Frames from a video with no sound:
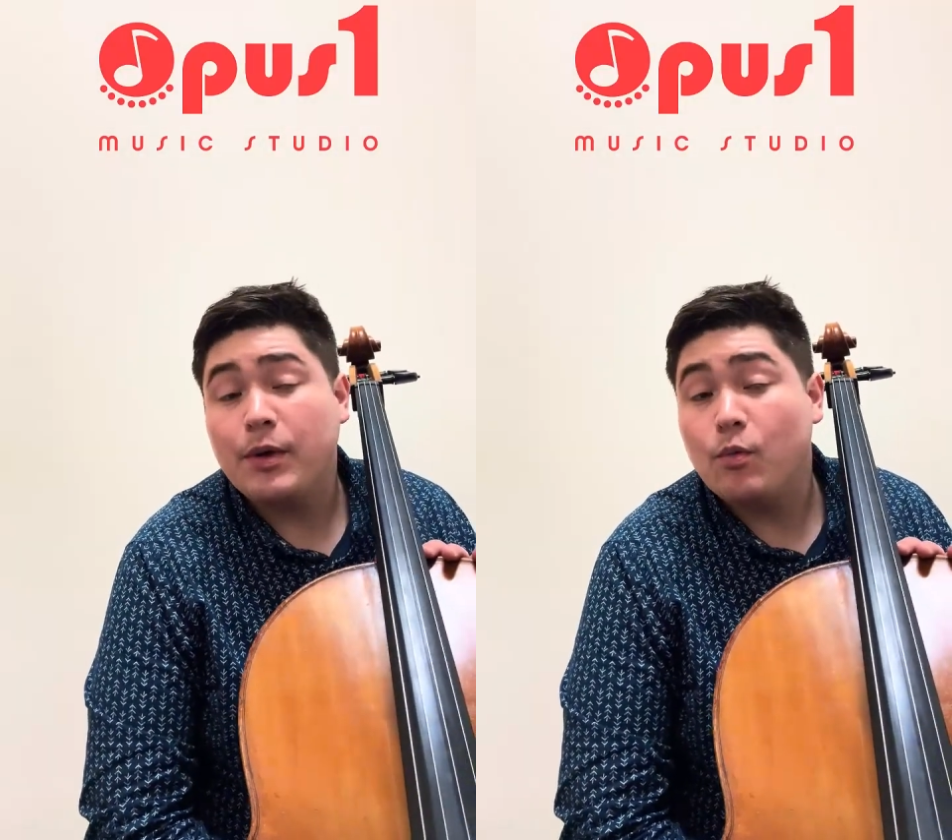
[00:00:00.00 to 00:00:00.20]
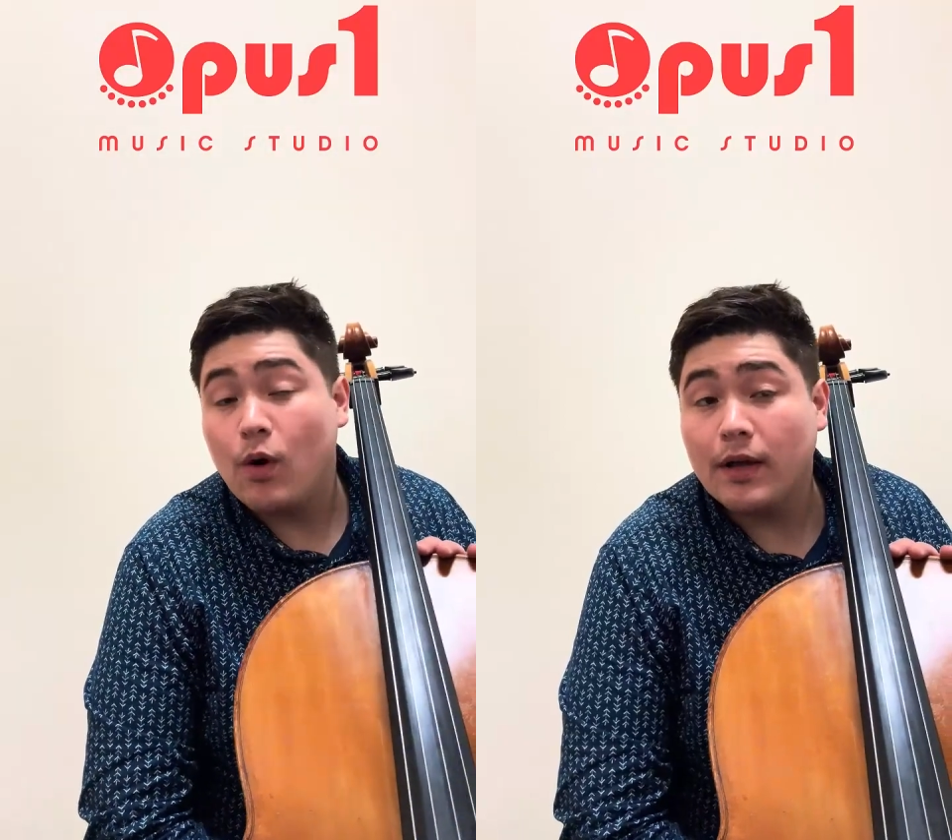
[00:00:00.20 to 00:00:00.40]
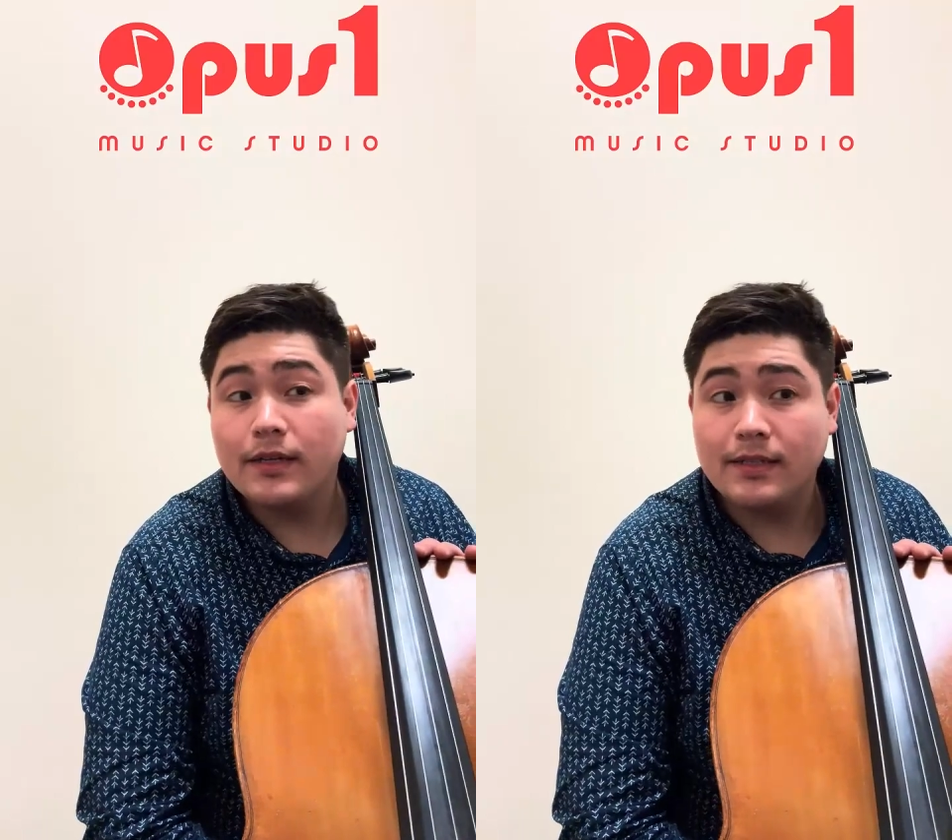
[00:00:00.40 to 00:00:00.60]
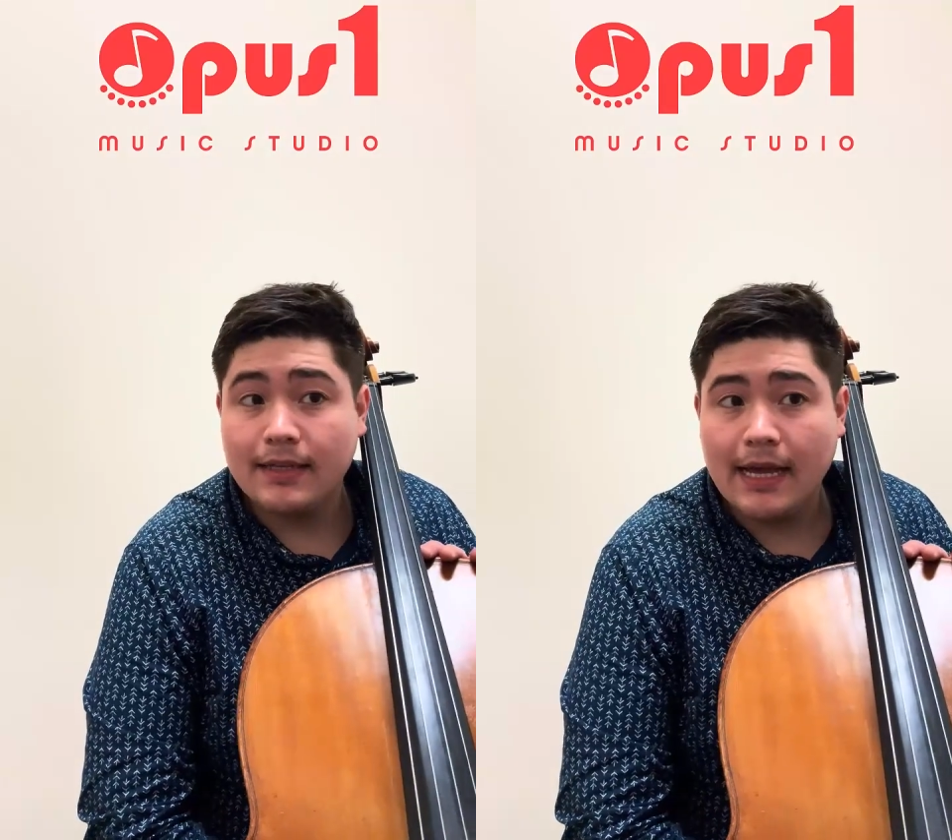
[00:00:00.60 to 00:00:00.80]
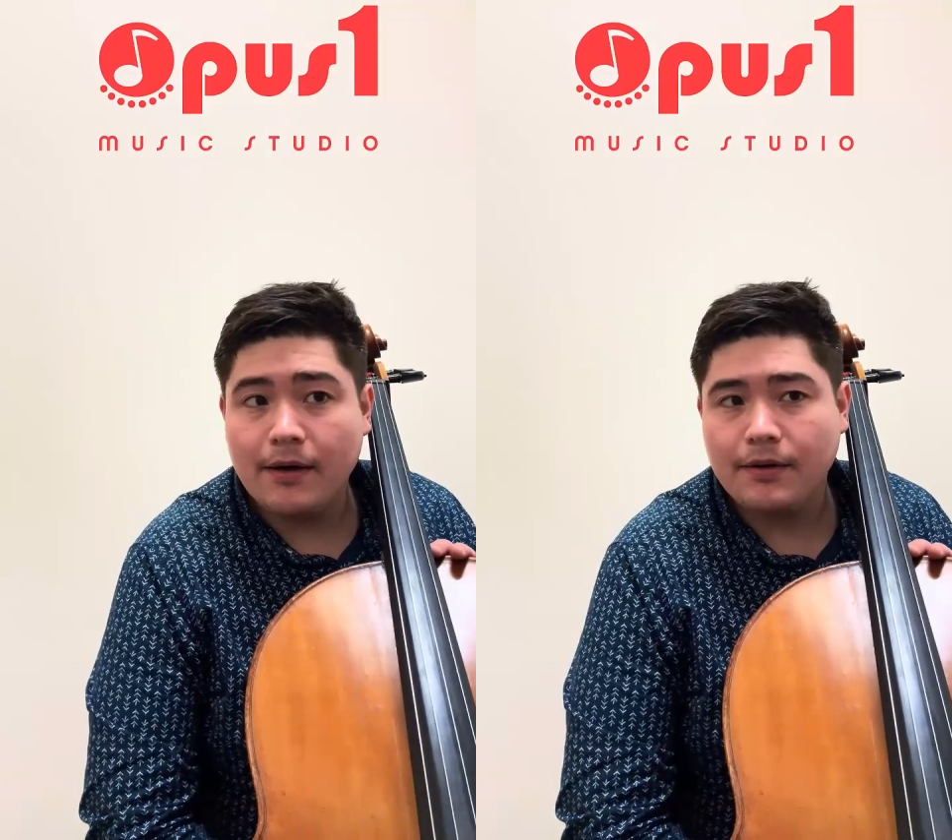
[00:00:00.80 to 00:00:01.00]
want to
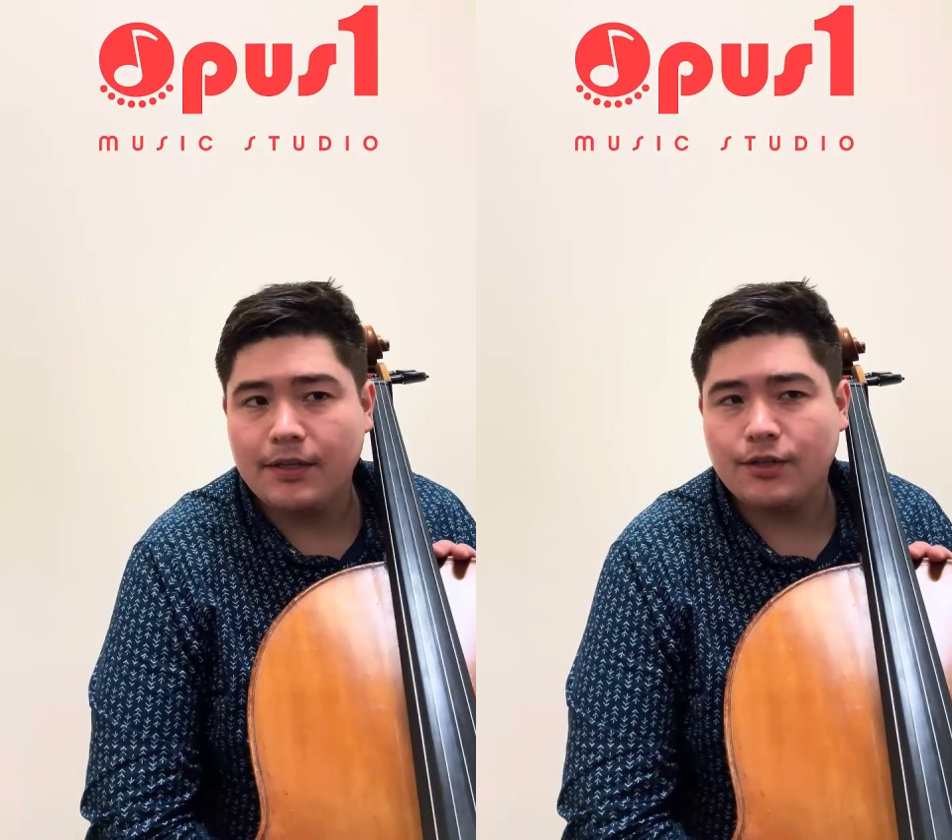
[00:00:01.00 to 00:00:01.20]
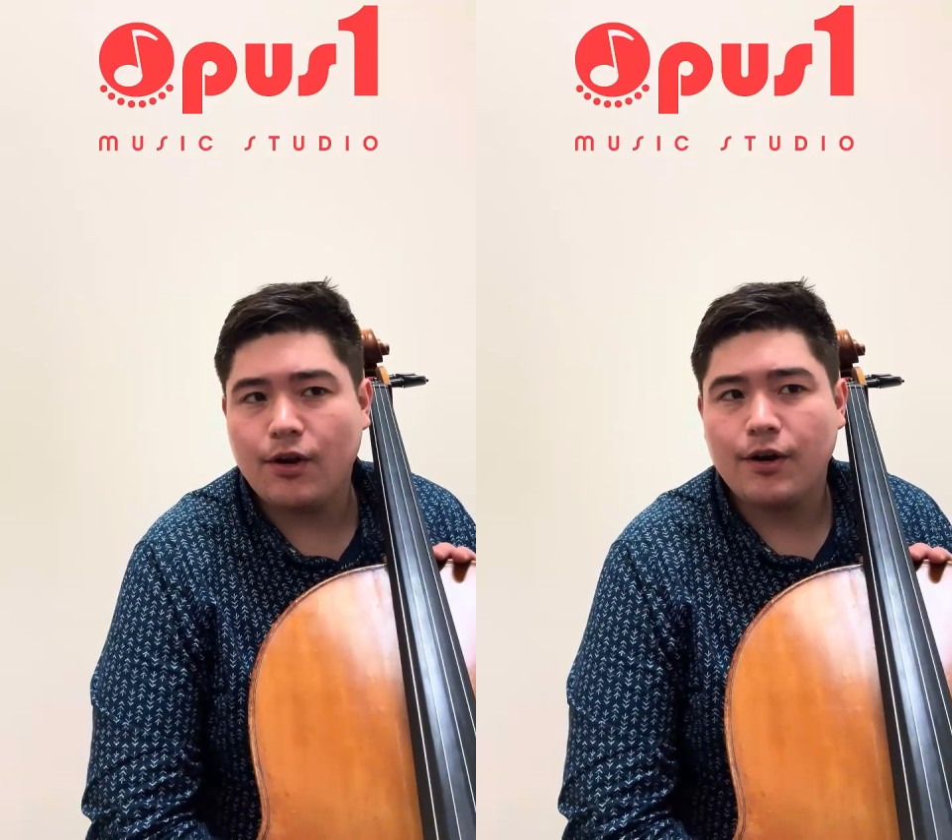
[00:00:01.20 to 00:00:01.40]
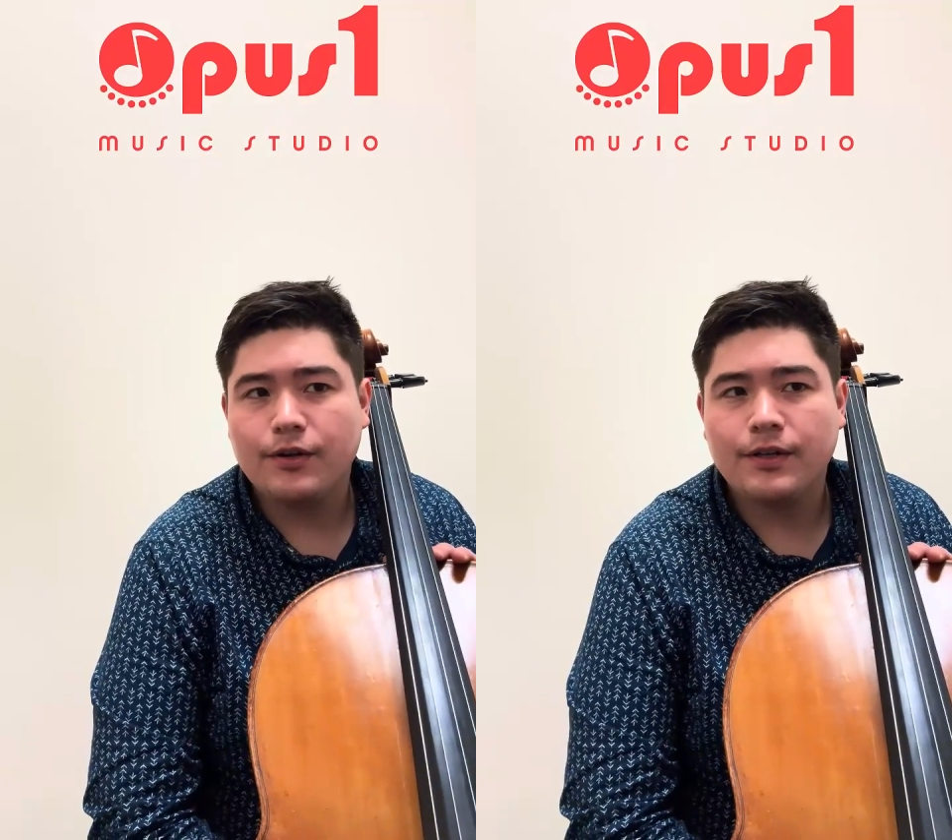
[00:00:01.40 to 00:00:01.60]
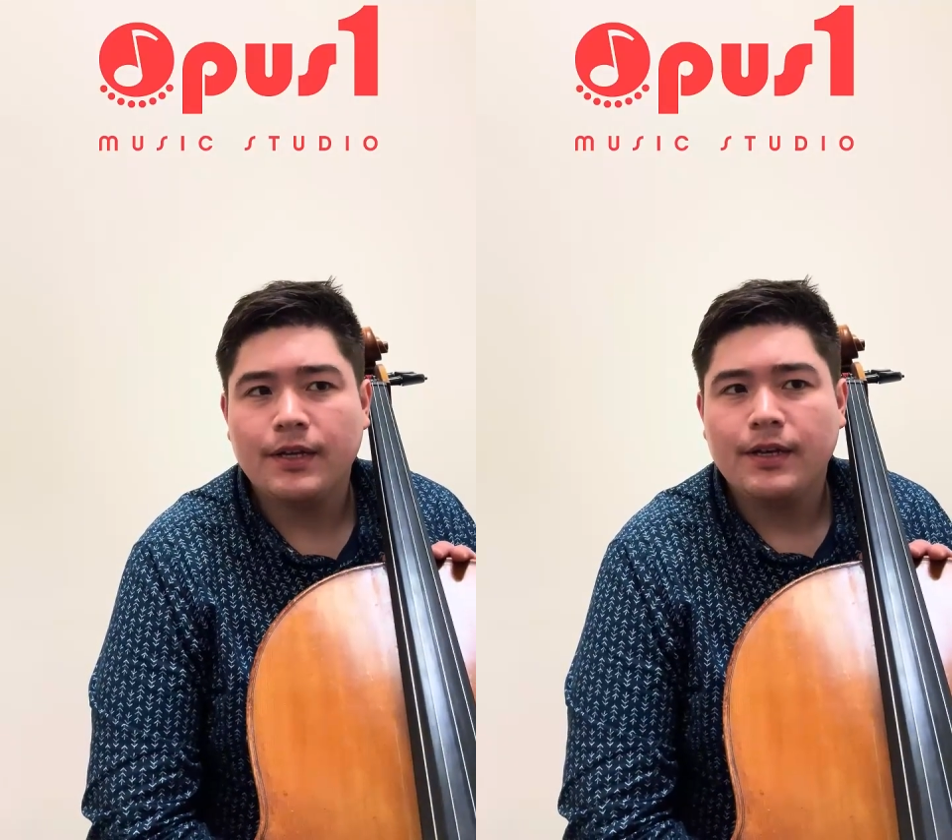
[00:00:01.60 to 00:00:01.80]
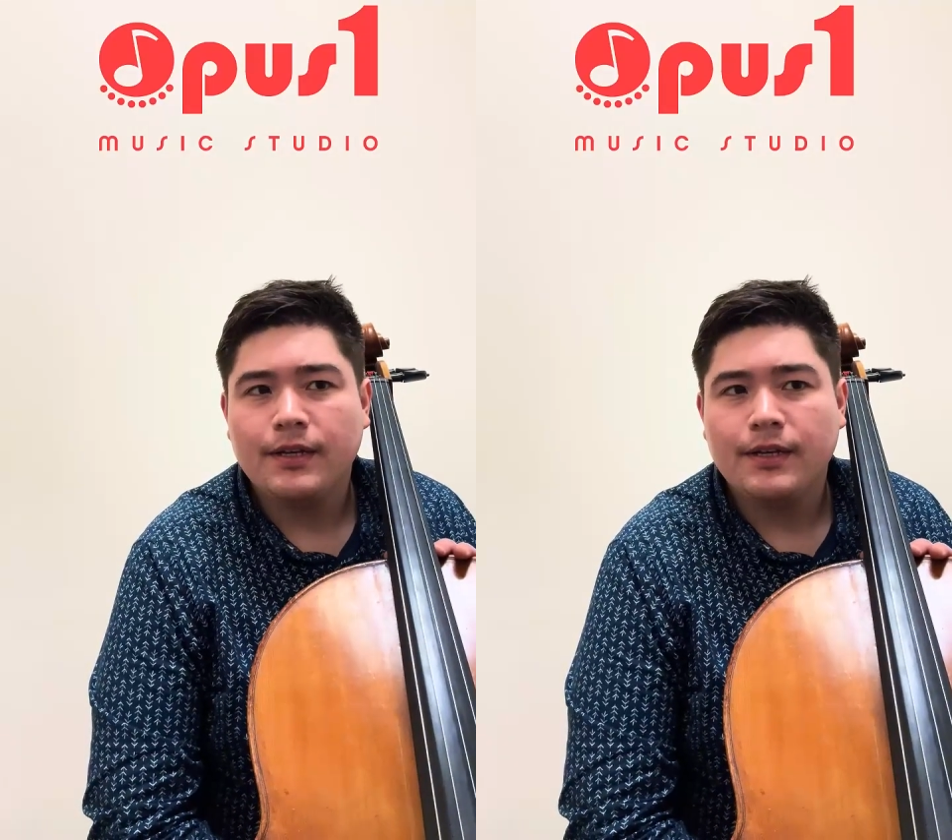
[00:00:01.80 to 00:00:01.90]
sound, it's hard